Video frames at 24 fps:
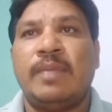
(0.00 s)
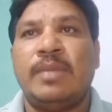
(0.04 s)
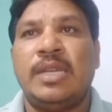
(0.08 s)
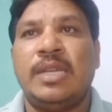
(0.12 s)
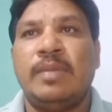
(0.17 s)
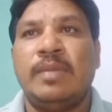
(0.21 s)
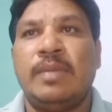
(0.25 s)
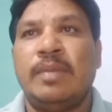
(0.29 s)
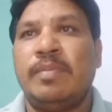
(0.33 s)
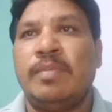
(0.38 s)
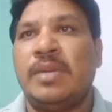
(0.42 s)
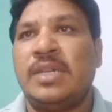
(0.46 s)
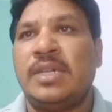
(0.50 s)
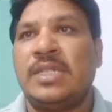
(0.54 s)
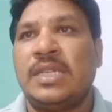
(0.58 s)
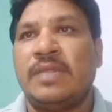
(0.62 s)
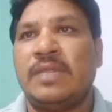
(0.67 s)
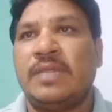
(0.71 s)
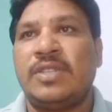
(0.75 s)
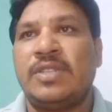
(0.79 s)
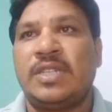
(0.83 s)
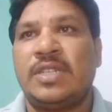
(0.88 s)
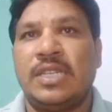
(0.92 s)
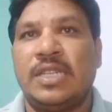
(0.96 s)
family members
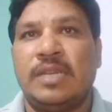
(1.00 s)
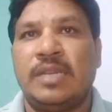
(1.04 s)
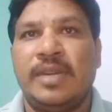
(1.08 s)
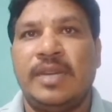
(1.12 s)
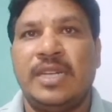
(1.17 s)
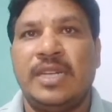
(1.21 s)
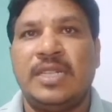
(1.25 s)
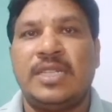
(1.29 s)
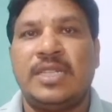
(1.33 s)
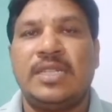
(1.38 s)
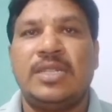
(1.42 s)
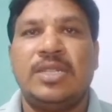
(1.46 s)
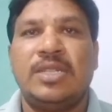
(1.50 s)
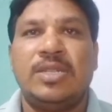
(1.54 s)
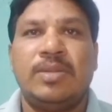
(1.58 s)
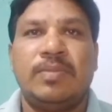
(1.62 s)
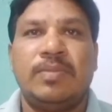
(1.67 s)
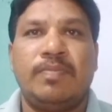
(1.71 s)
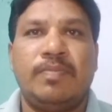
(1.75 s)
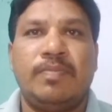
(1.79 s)
of stamens